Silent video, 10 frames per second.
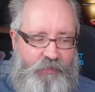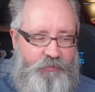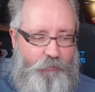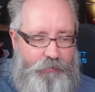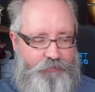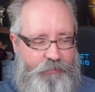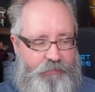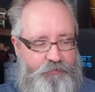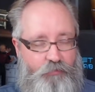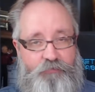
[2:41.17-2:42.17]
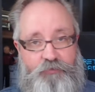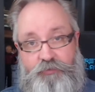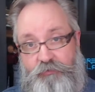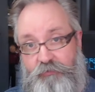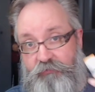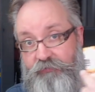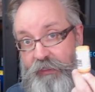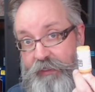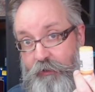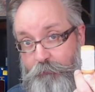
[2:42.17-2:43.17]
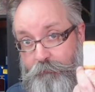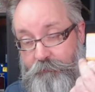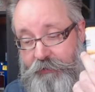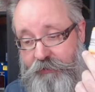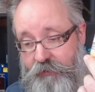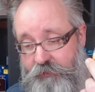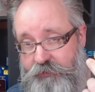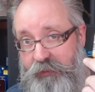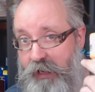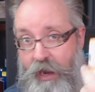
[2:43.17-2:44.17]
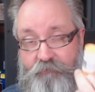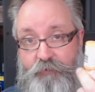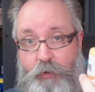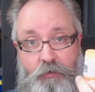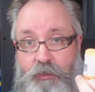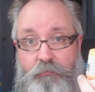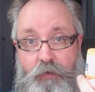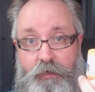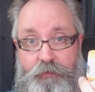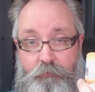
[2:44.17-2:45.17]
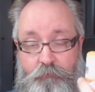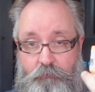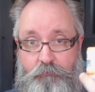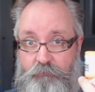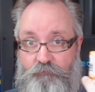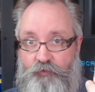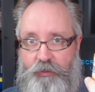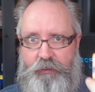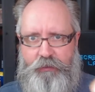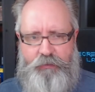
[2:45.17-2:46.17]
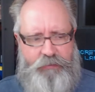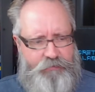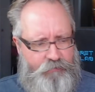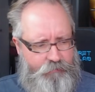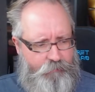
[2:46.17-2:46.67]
So I changed over to Vallejo because everyone can buy them really easy.